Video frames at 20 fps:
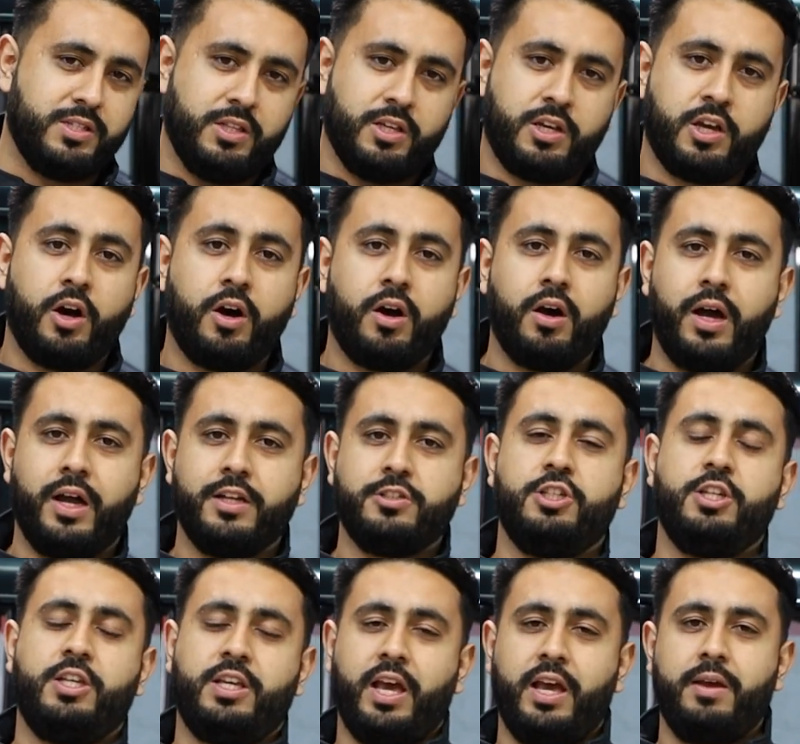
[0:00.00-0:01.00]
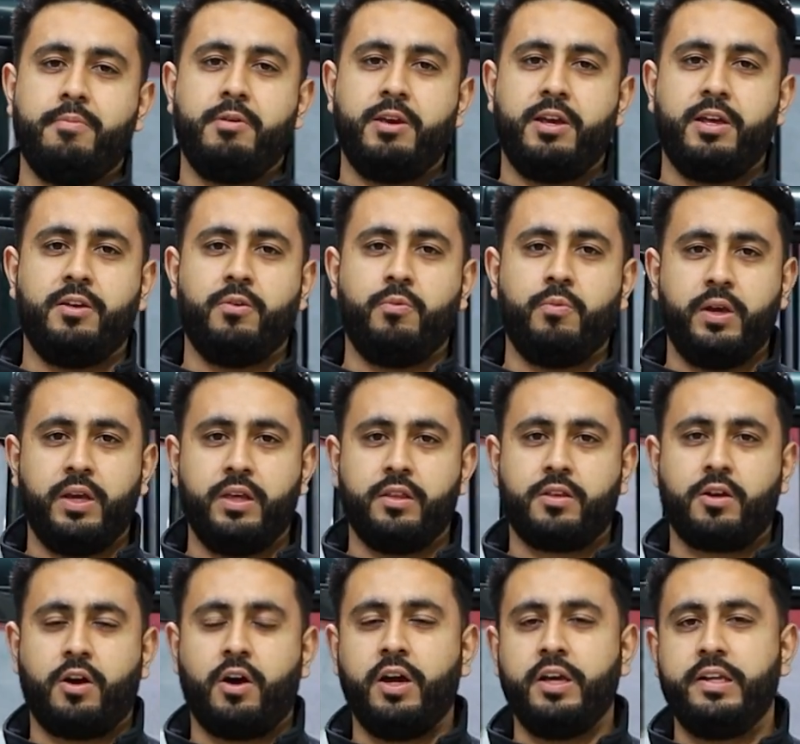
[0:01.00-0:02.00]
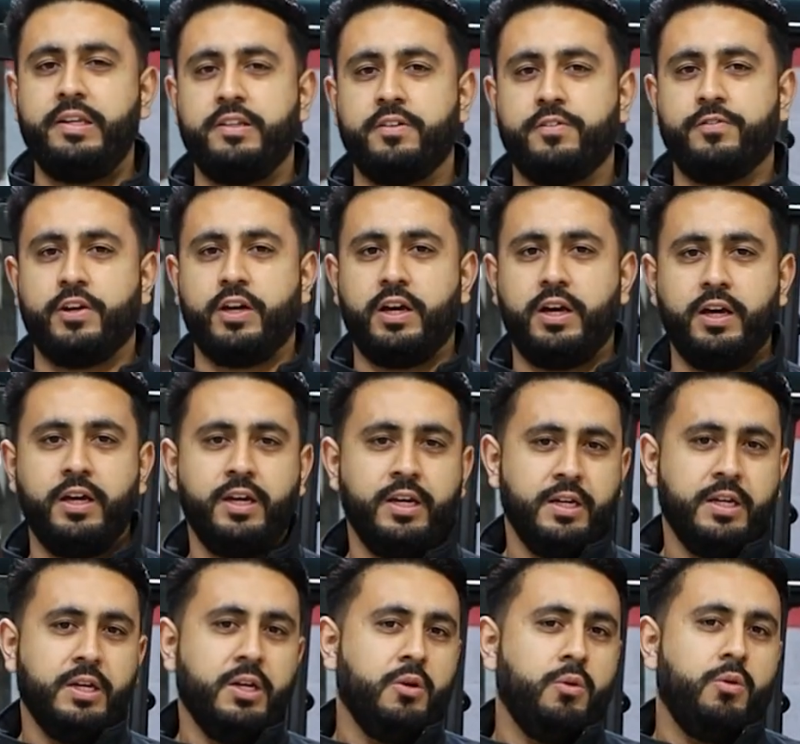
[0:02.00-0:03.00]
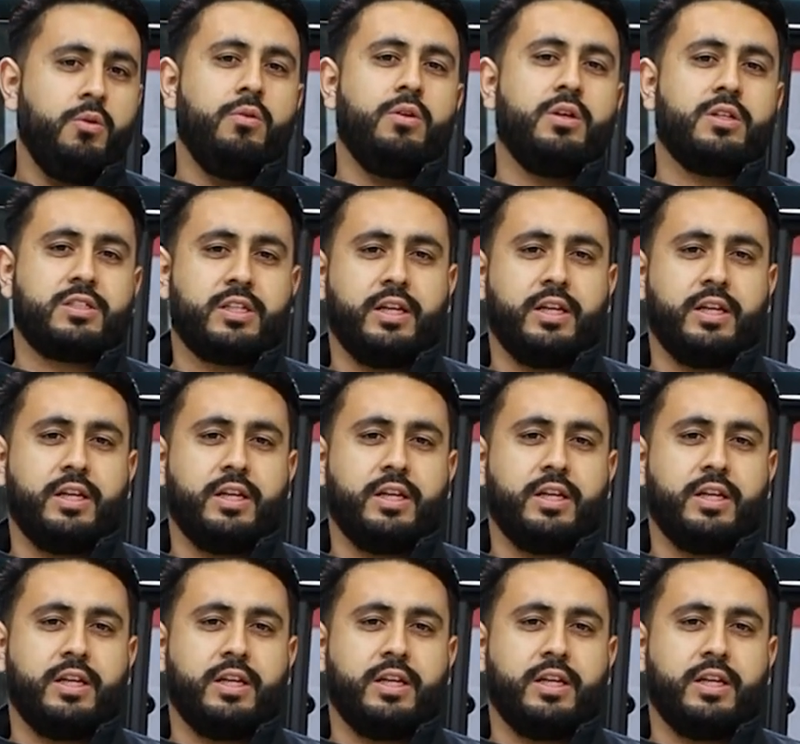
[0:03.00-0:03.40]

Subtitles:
So the car actually came in with kind of a, let's